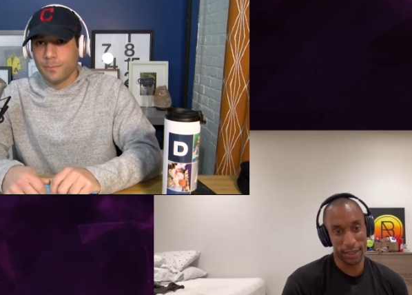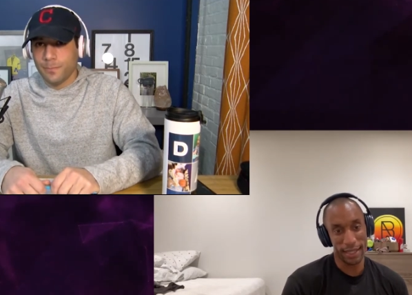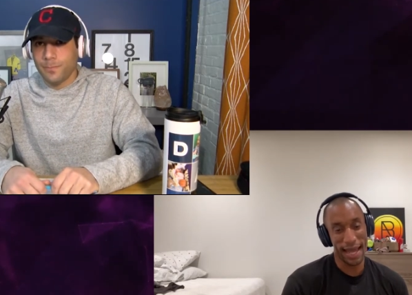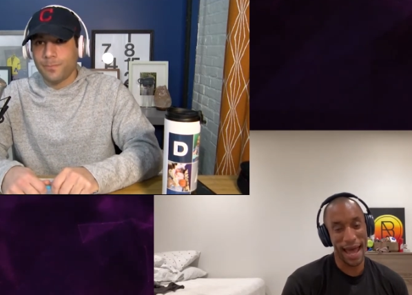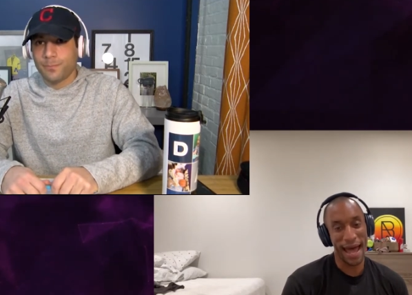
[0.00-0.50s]
Speaker 1: And
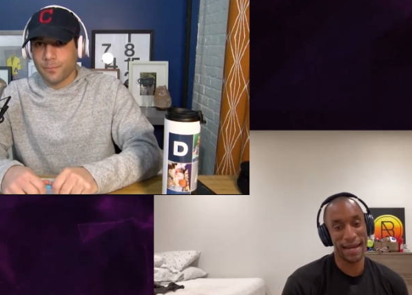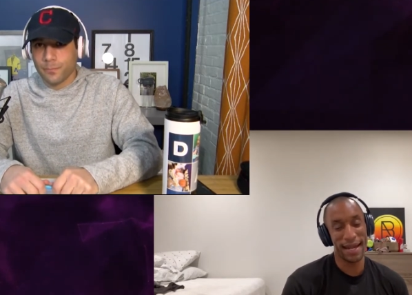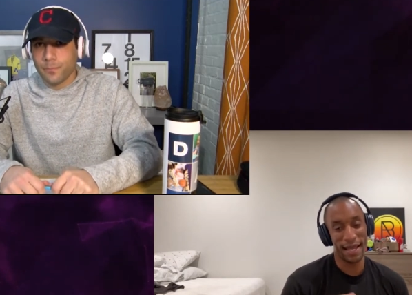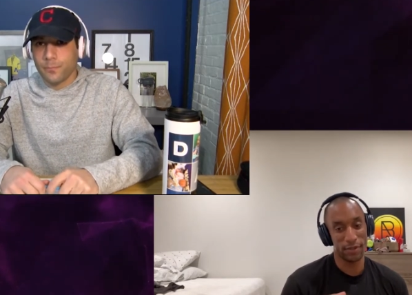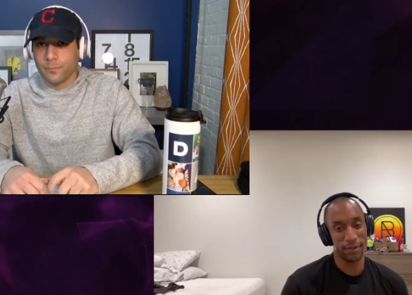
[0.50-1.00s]
at
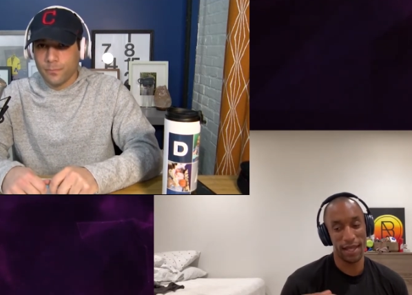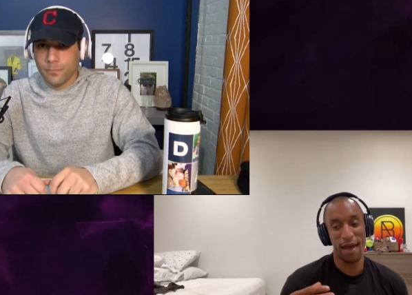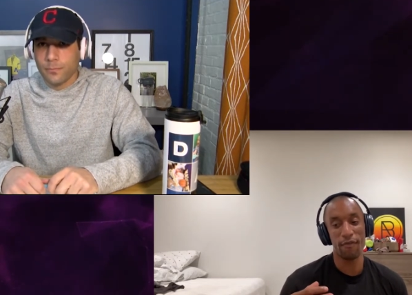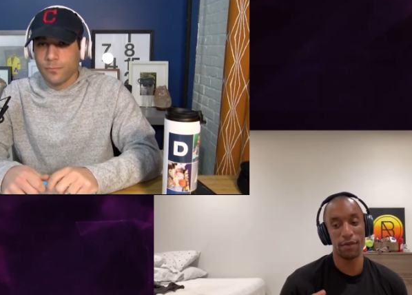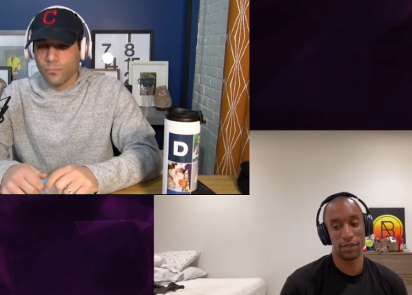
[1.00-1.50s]
Nazareth
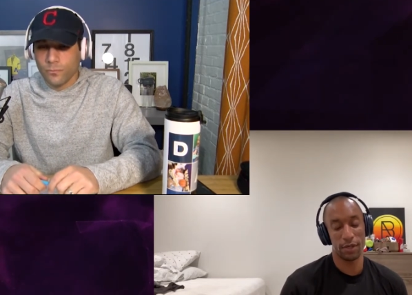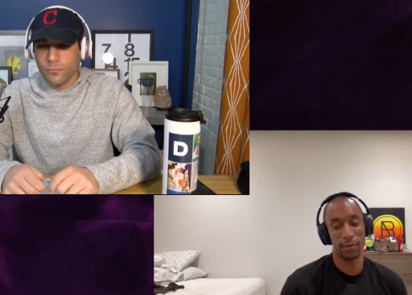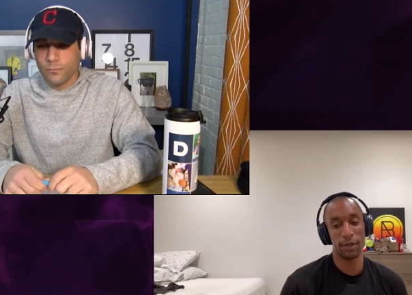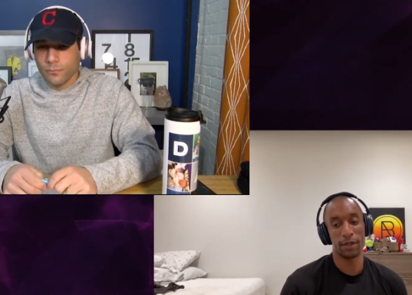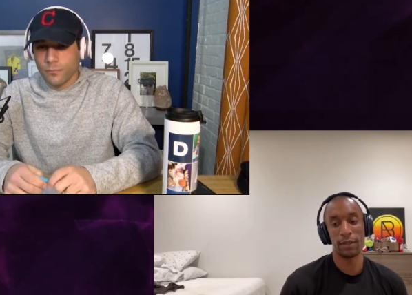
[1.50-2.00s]
every
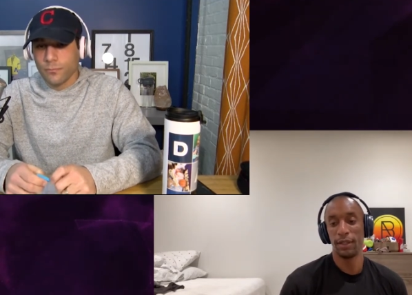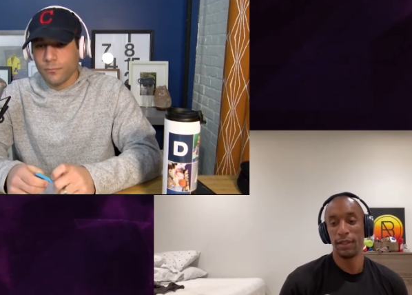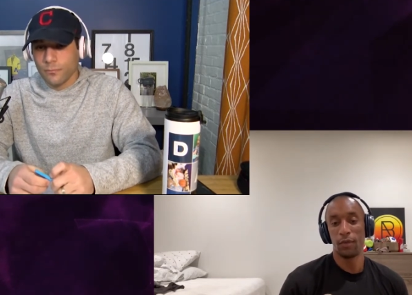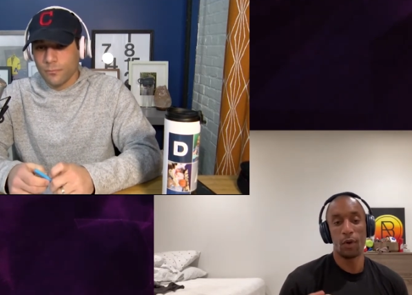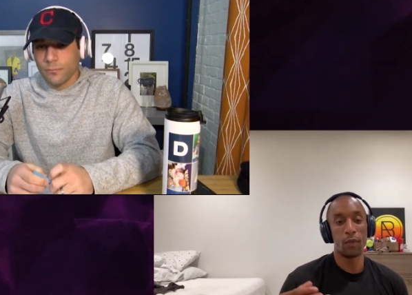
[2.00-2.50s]
summer
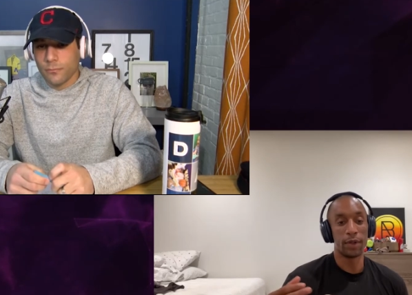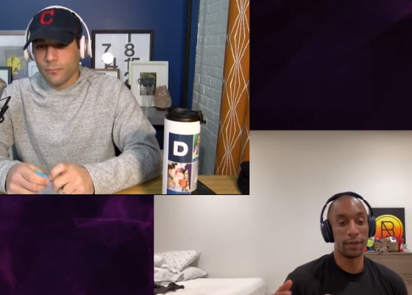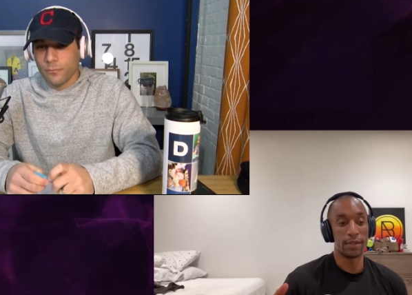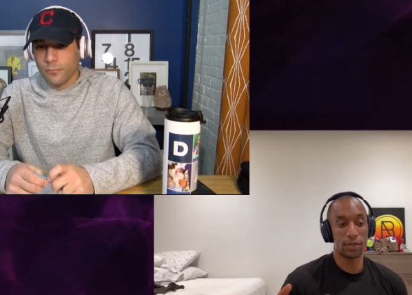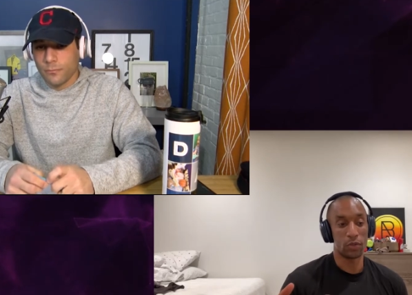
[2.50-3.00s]
while we were
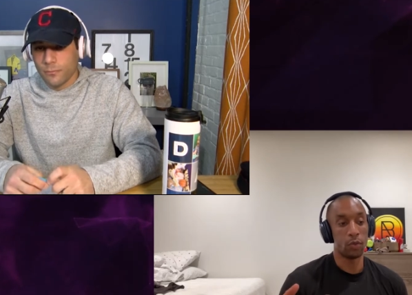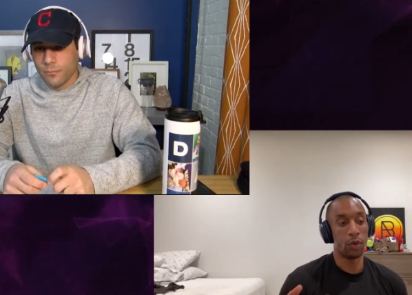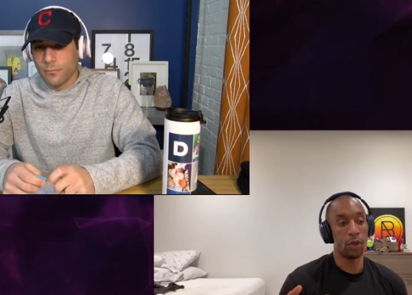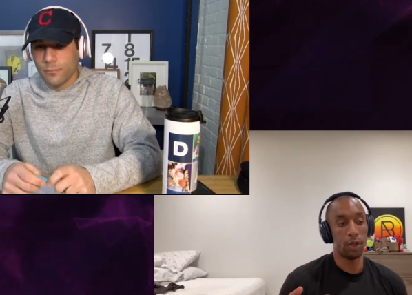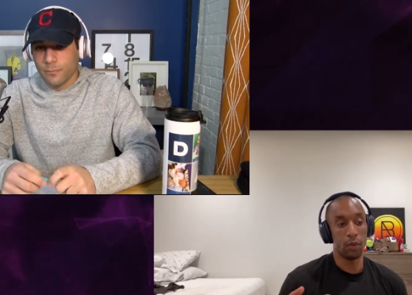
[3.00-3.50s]
in
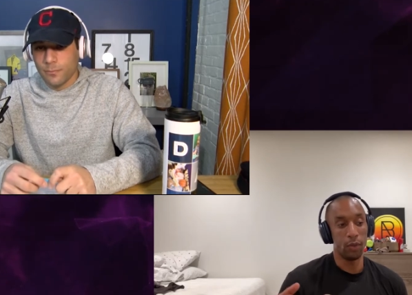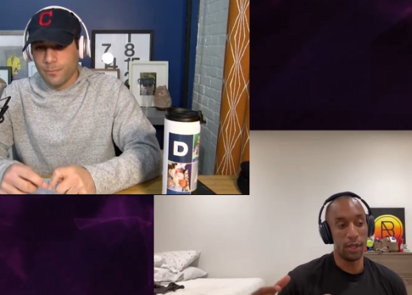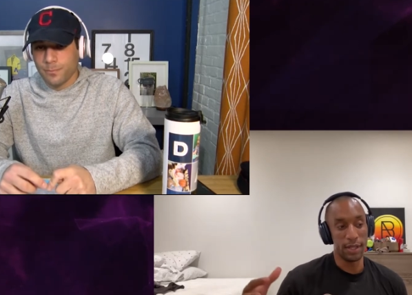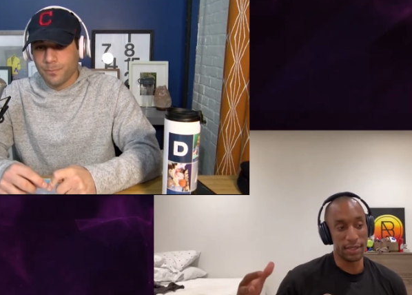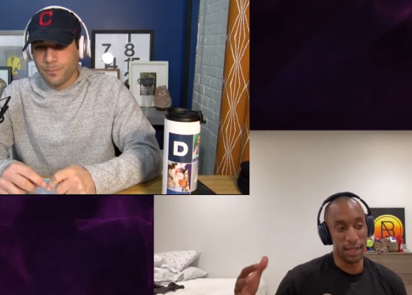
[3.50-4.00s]
school
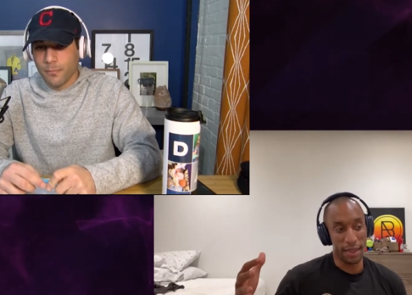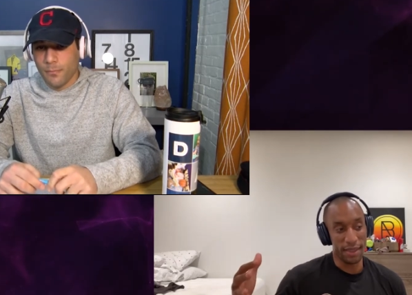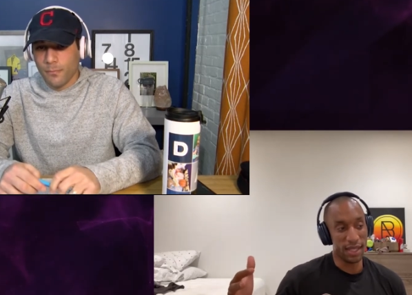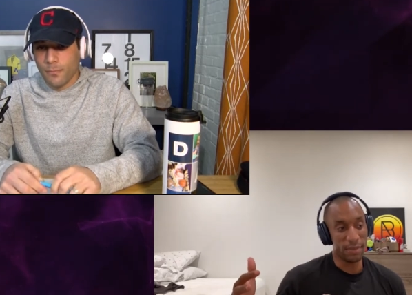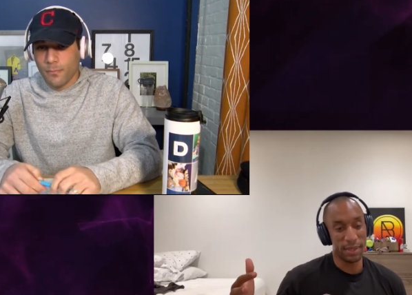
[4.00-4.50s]
was
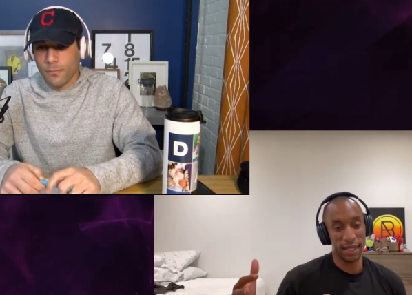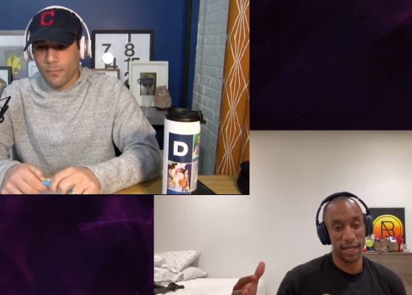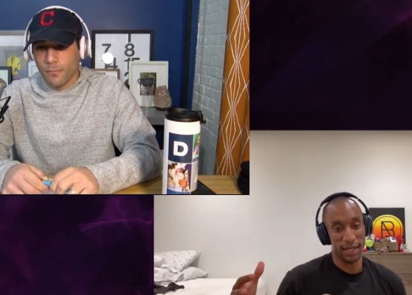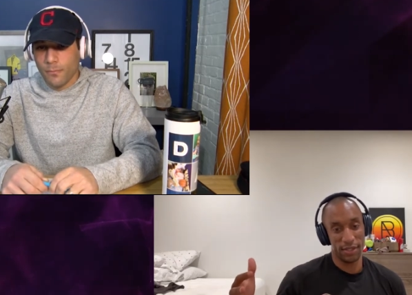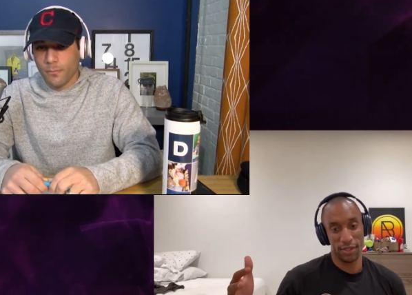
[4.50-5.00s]
the
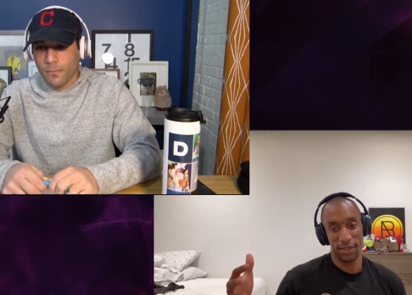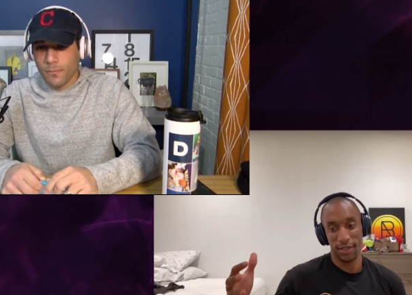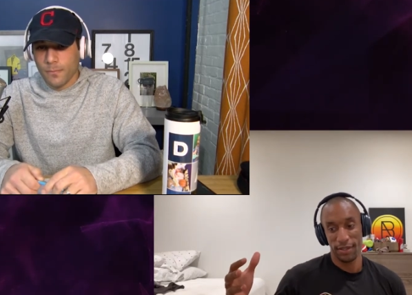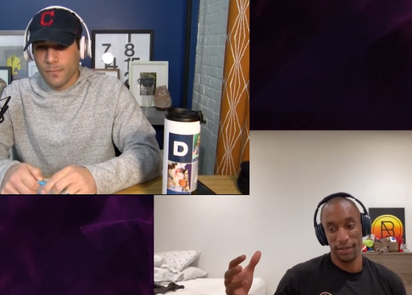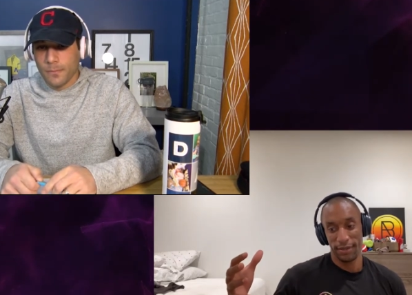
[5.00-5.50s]
biggest
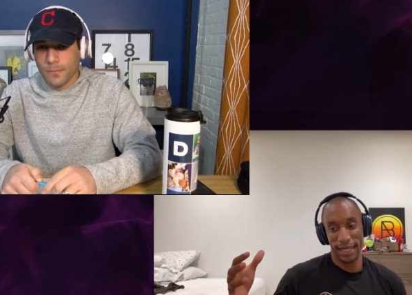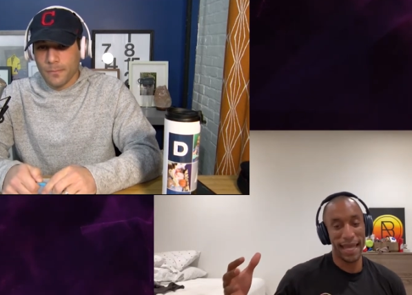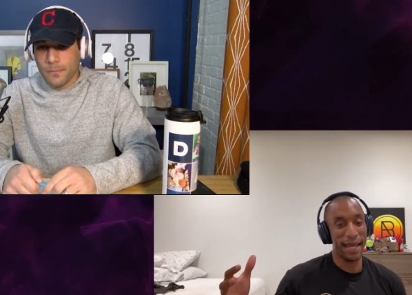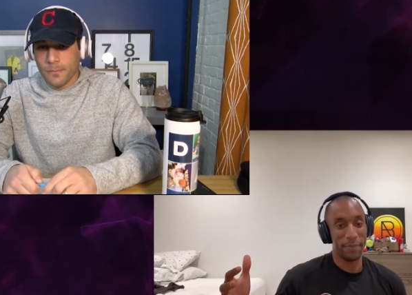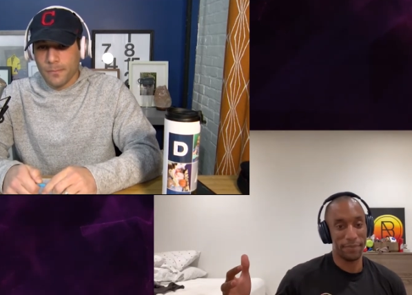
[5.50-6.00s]

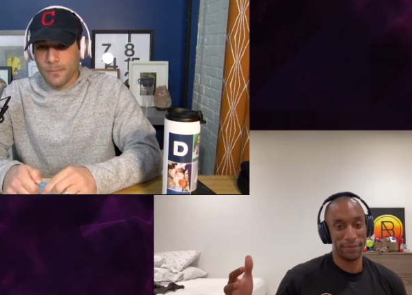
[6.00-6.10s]
camp